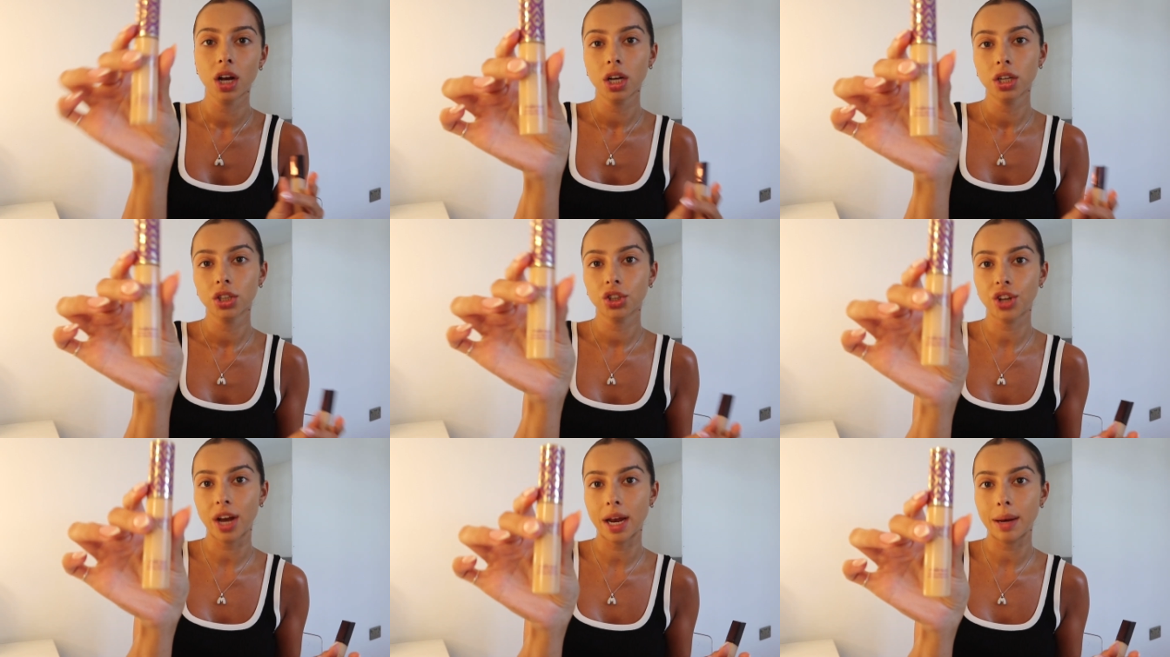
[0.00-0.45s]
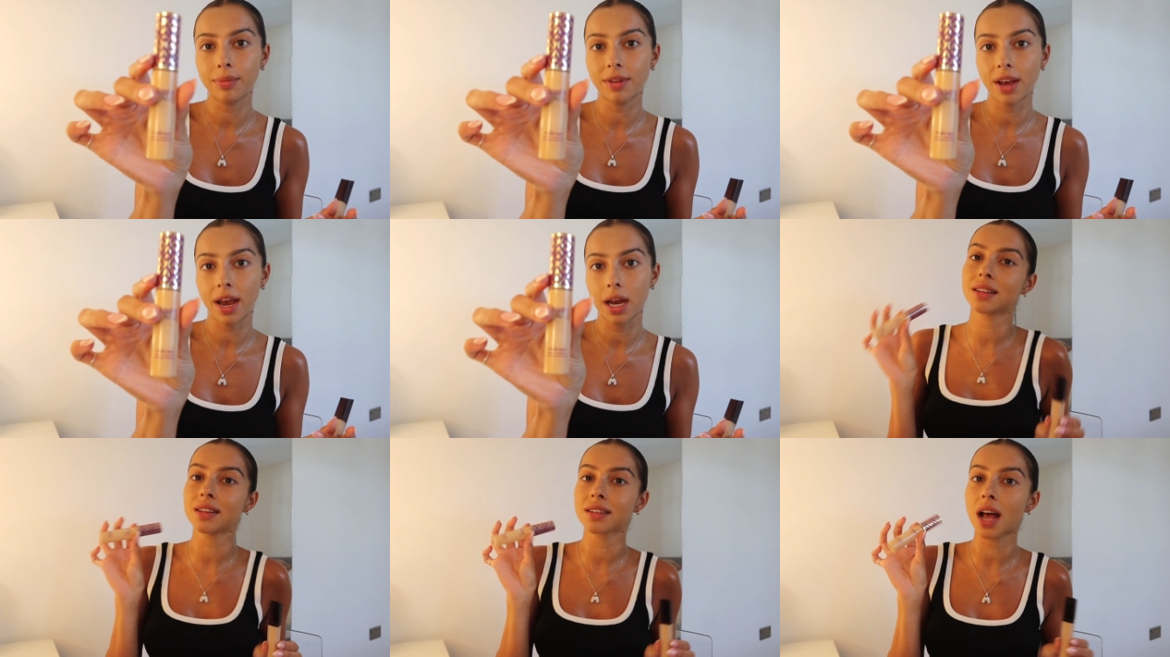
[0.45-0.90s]
Shape
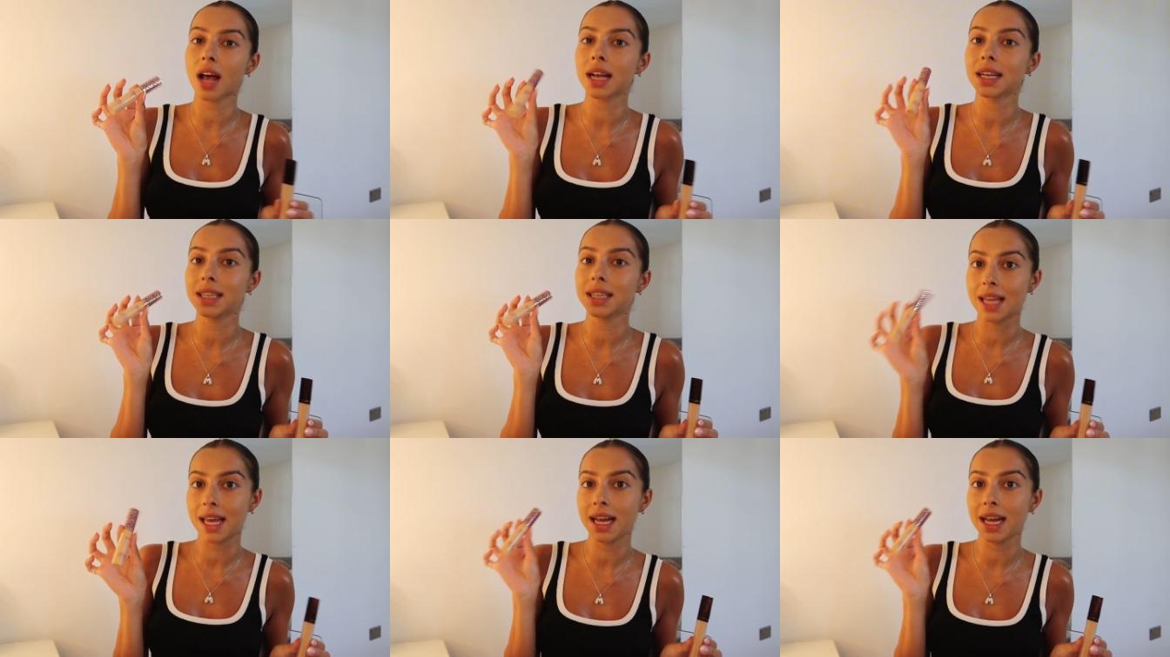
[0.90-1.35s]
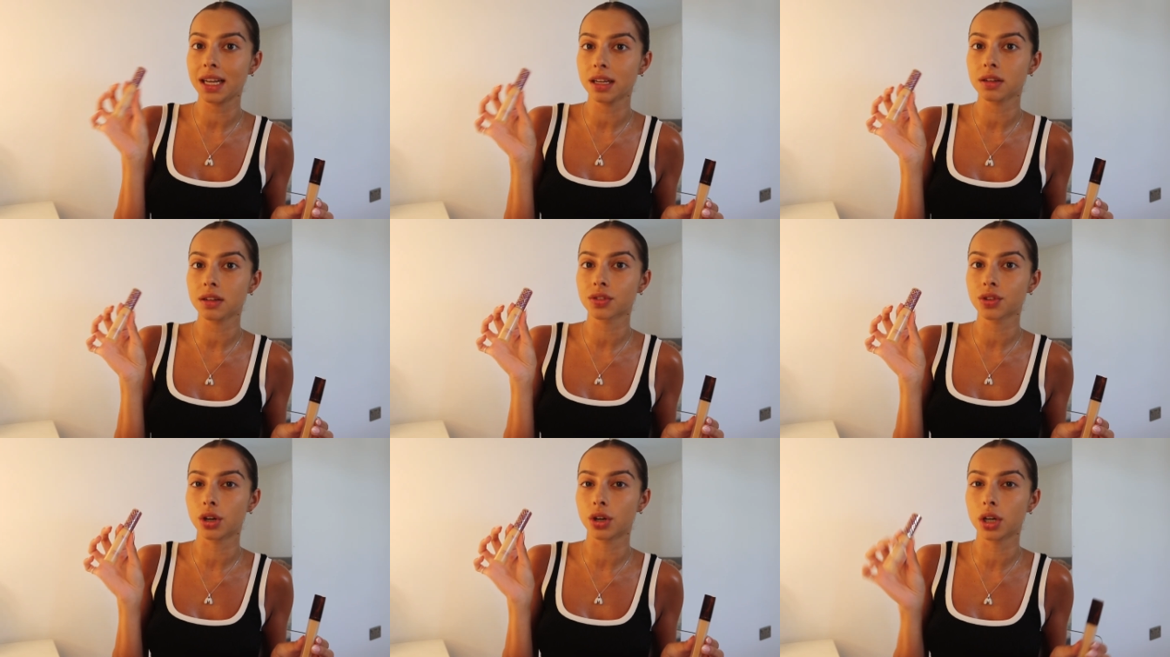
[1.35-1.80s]
Tape. This is like nearly
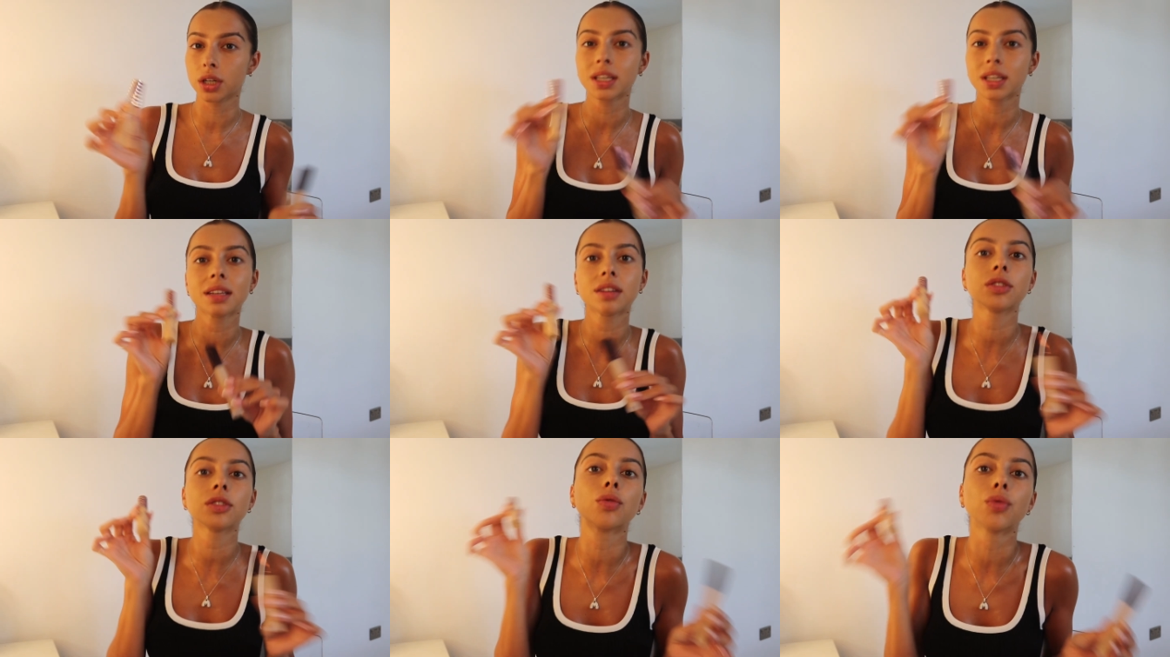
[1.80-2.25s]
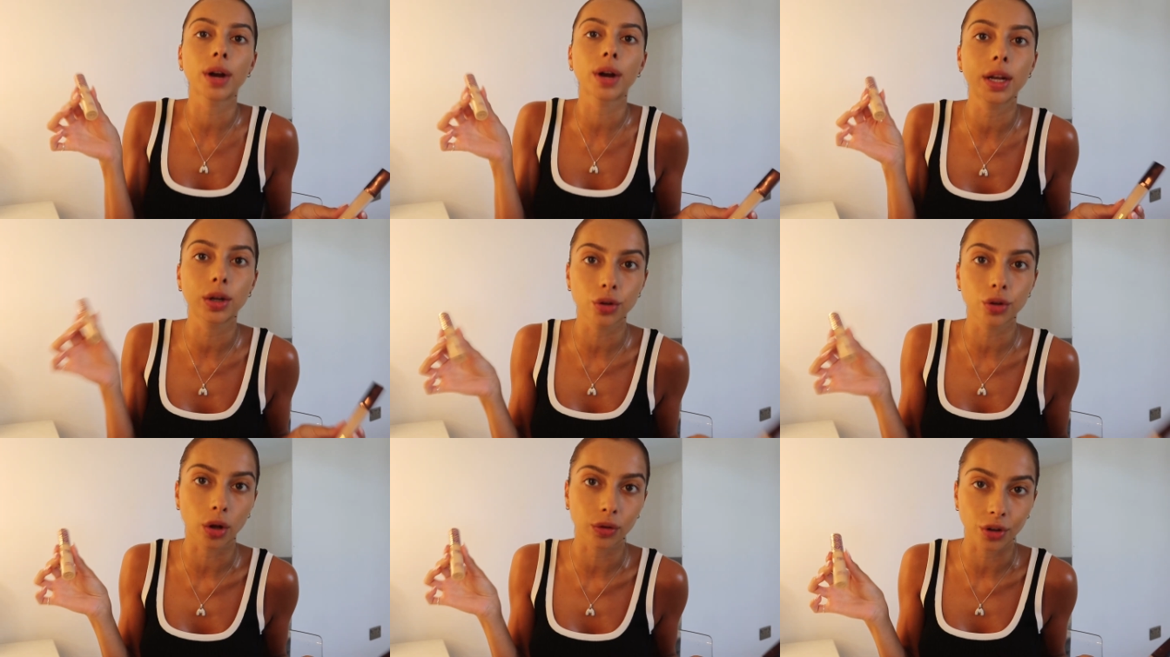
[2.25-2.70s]
as good. This is a really
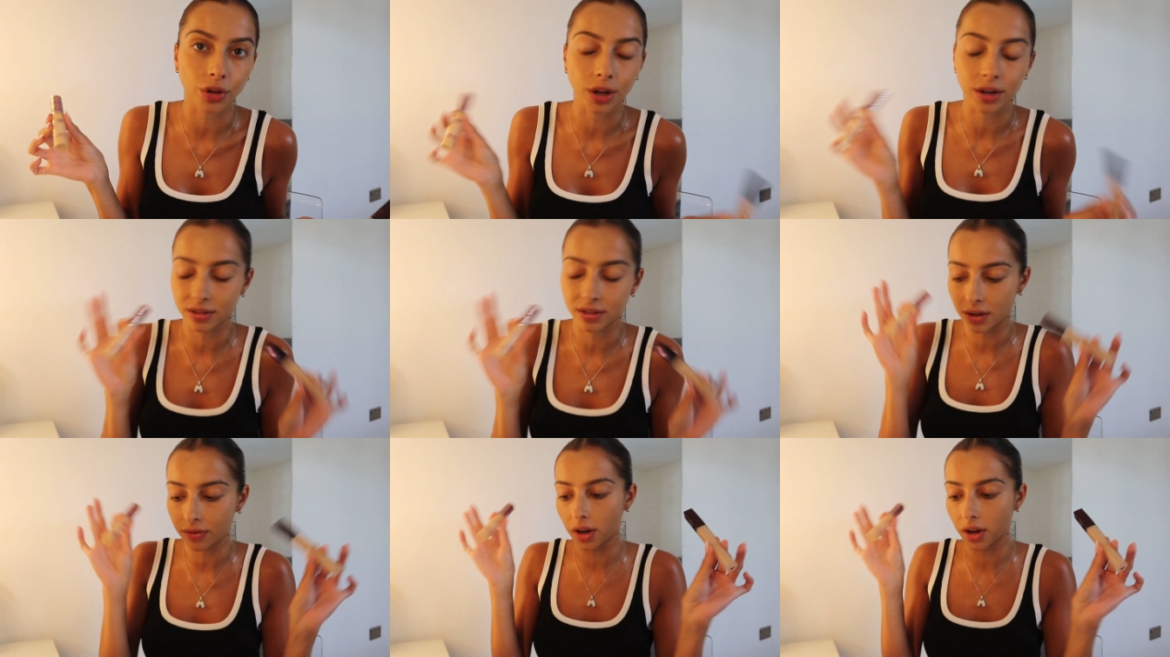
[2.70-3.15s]
good alternative.